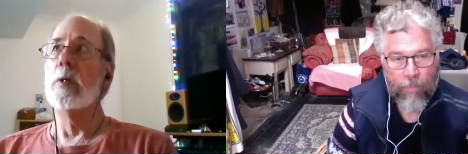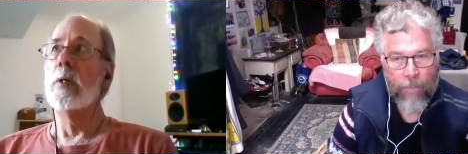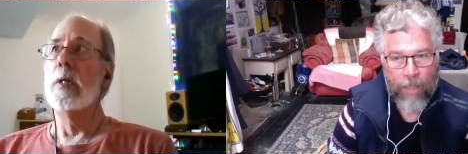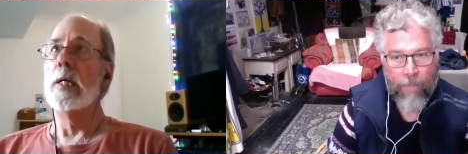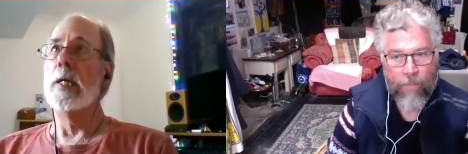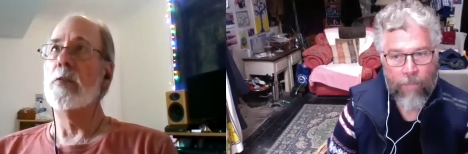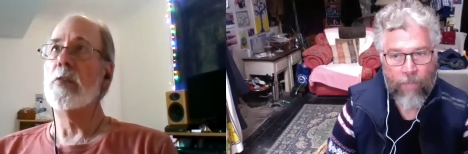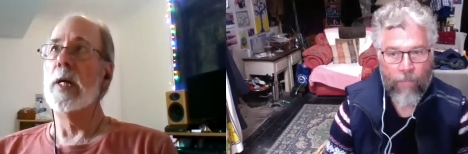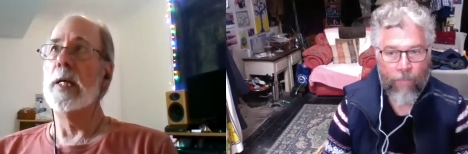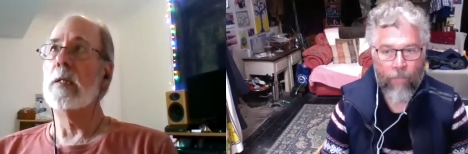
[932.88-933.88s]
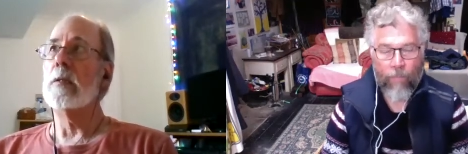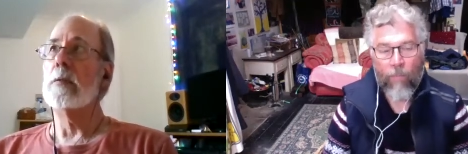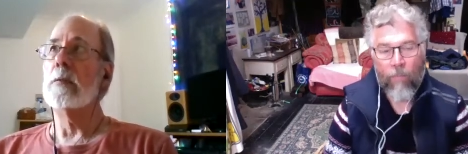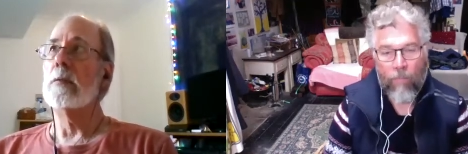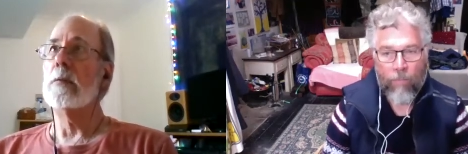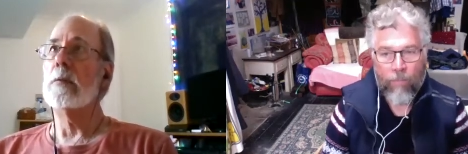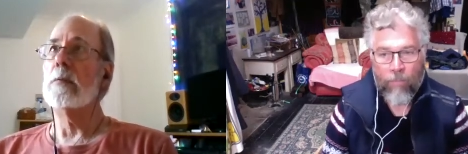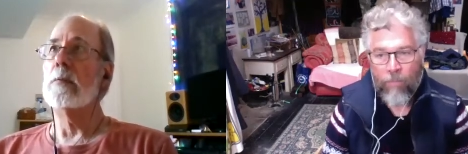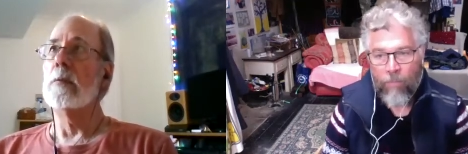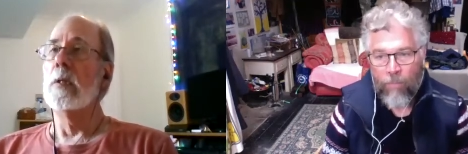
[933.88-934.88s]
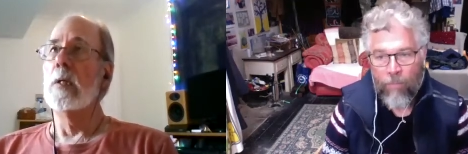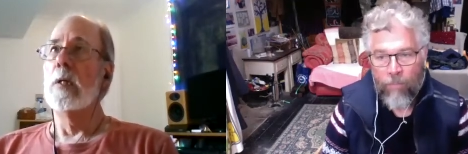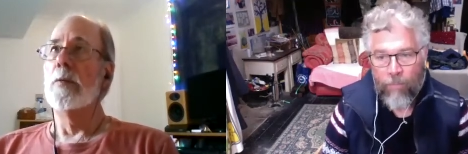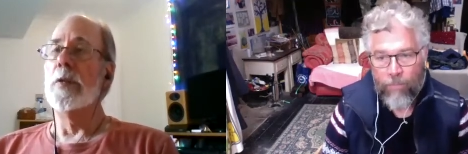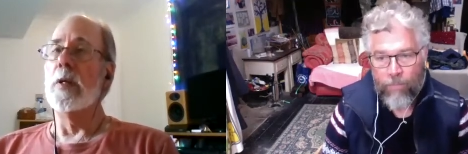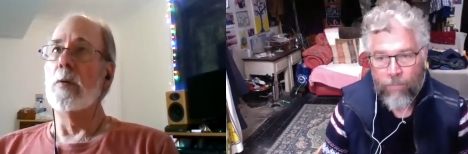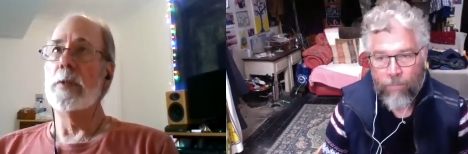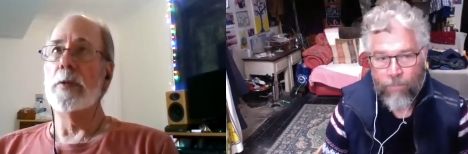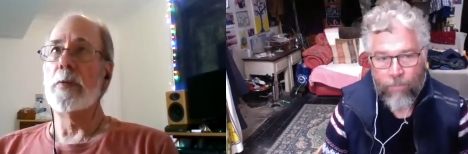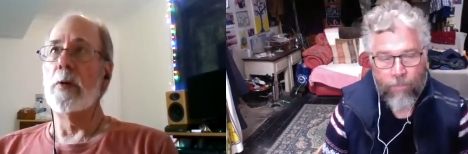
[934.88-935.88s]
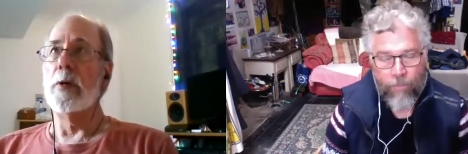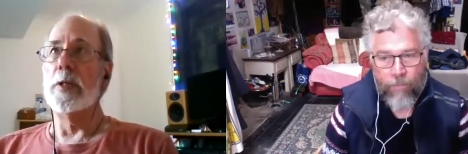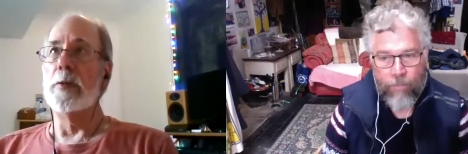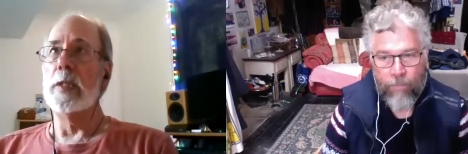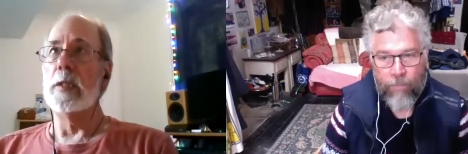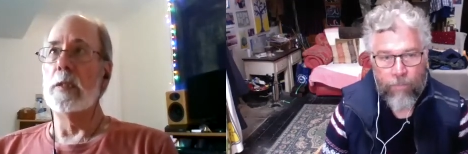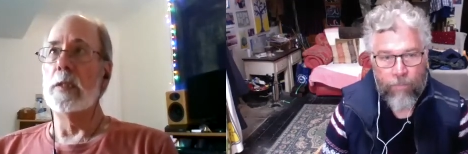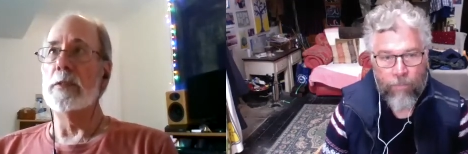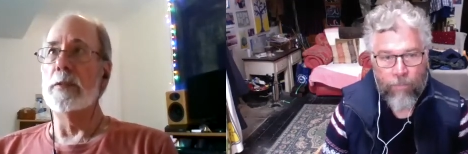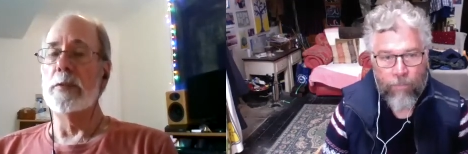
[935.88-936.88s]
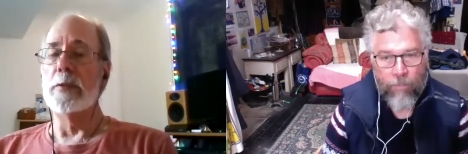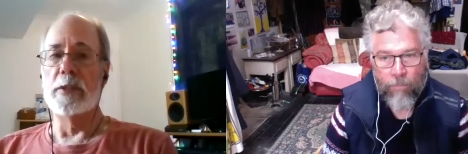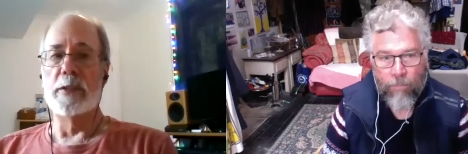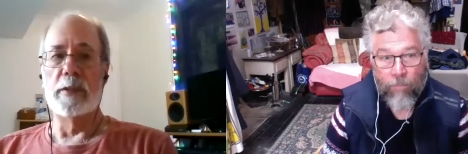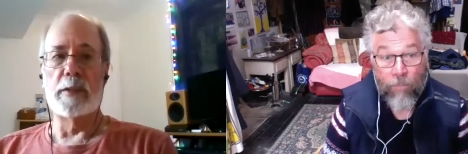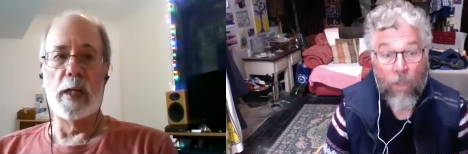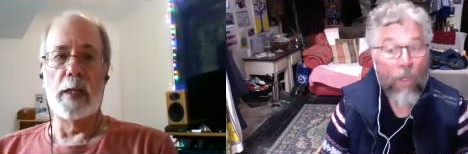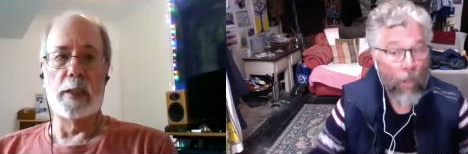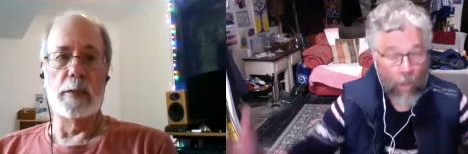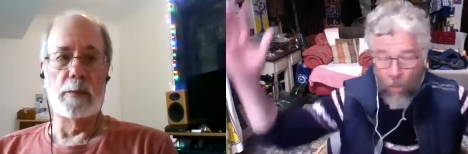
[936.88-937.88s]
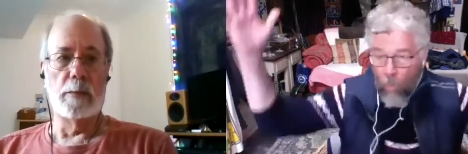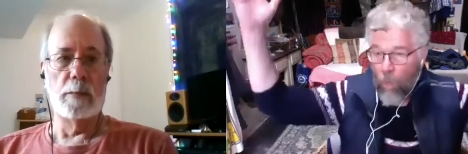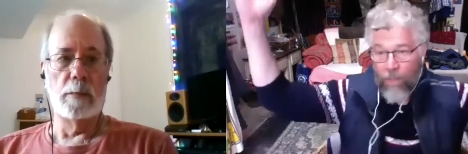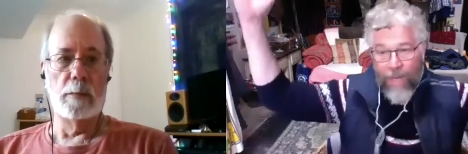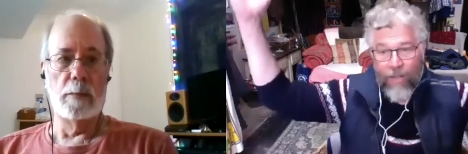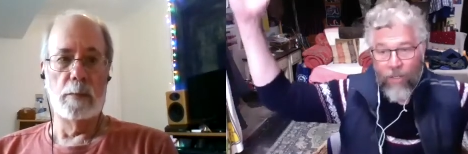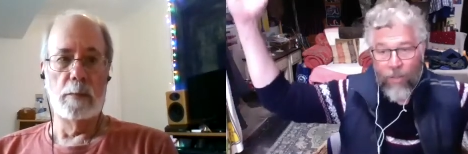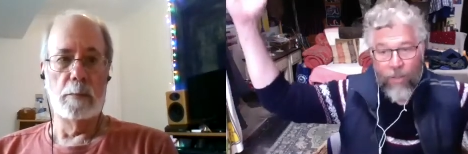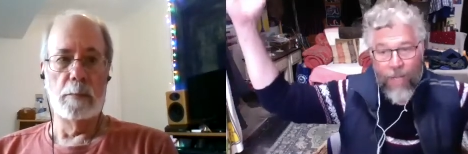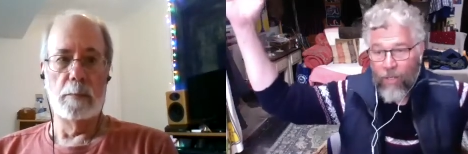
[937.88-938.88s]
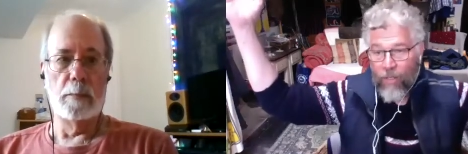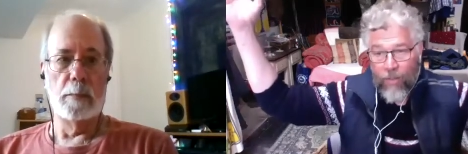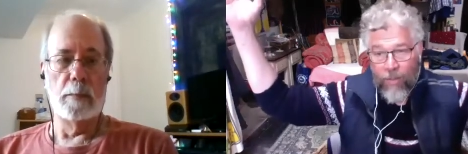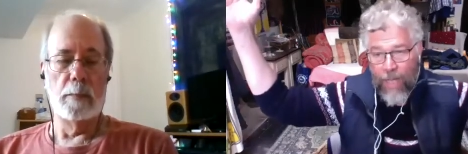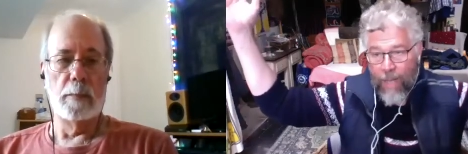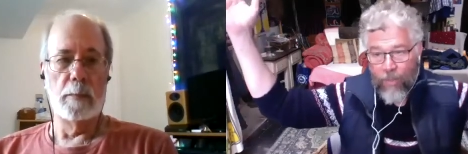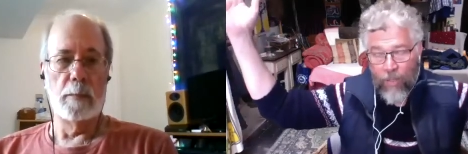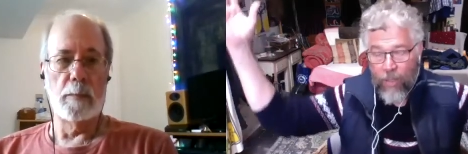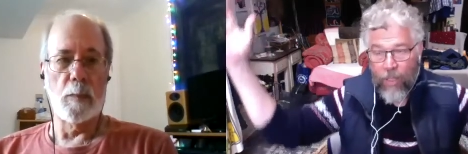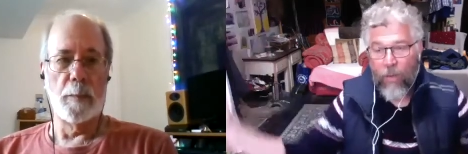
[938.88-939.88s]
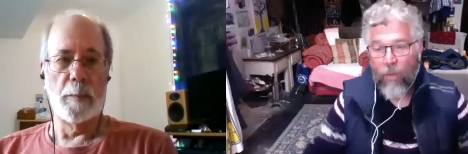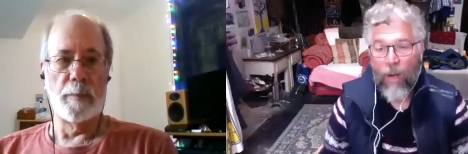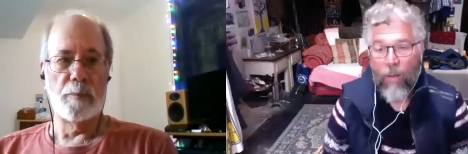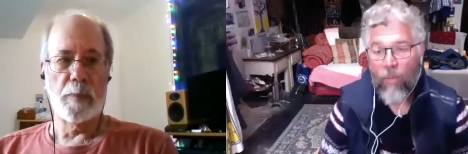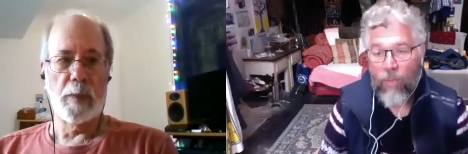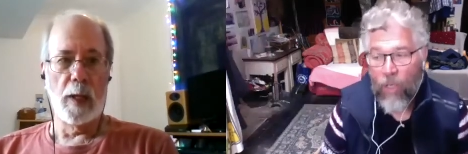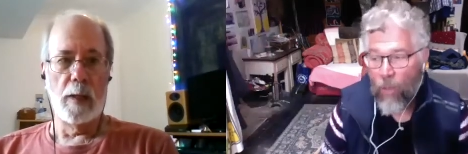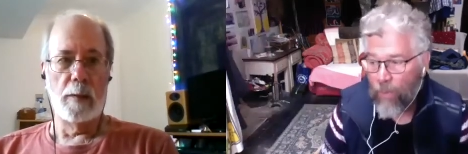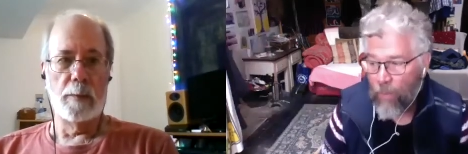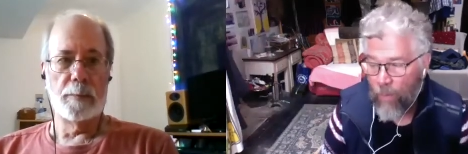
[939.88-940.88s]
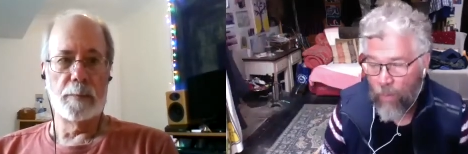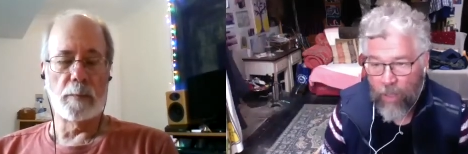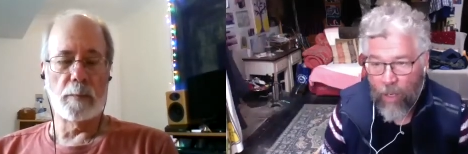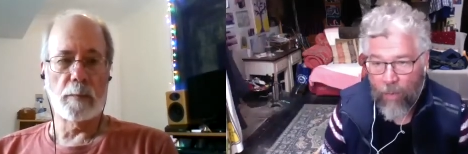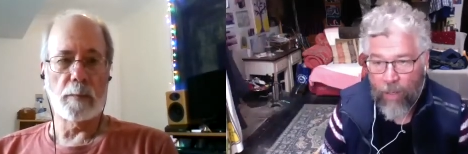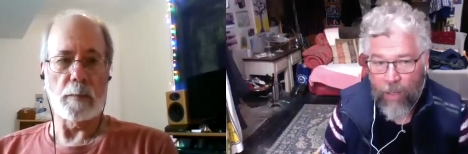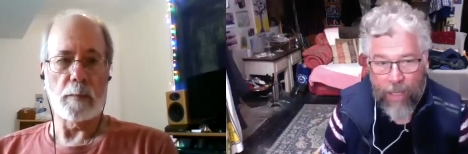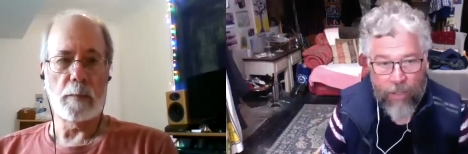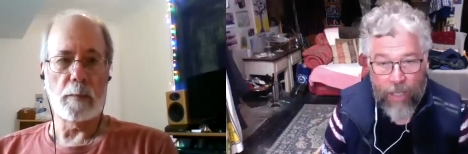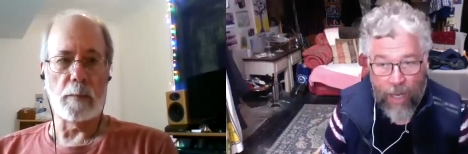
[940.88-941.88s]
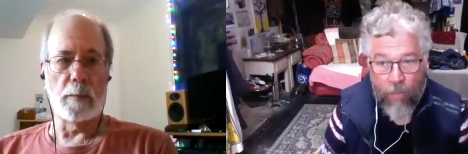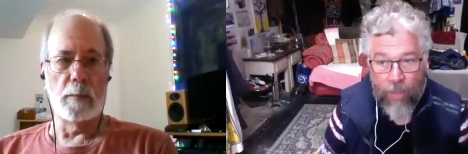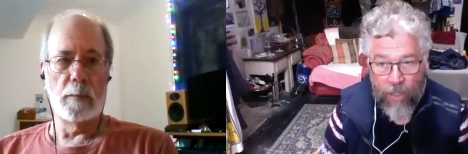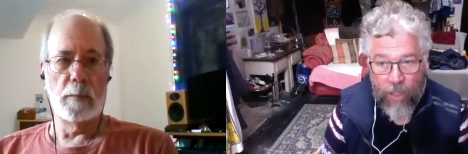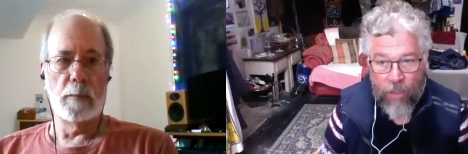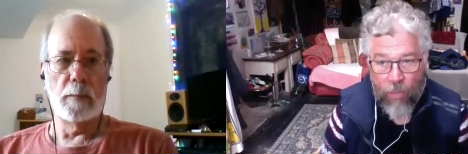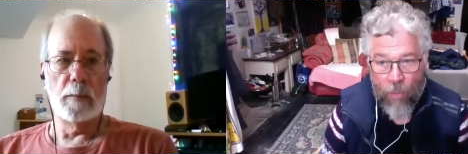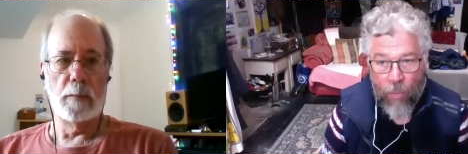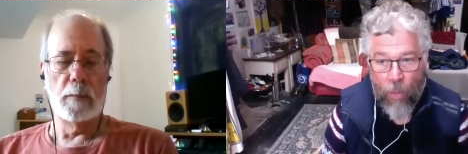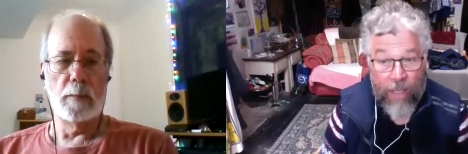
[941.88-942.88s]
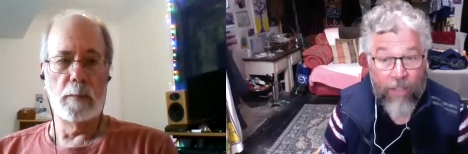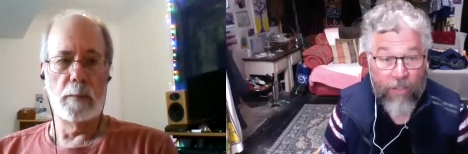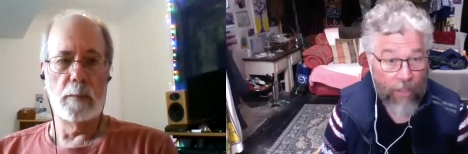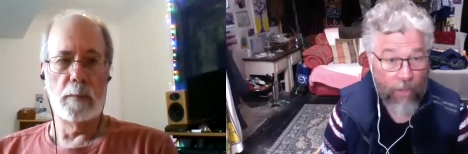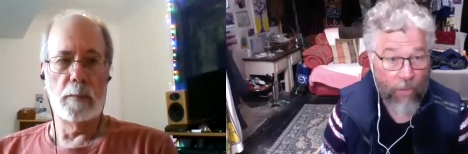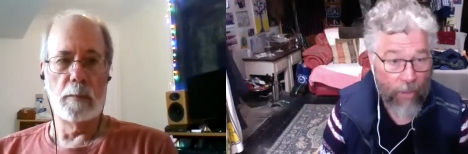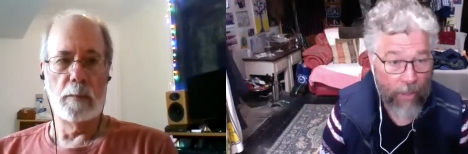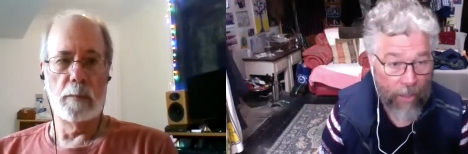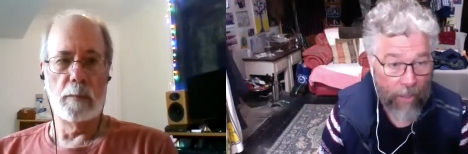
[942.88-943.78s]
Speaker 1: yeah. It's like the only authority you need to listen to is inside of you.
Speaker 2: Well, now you're now you're absolutely going where I was hoping we would go in our next chat, which is what is the authority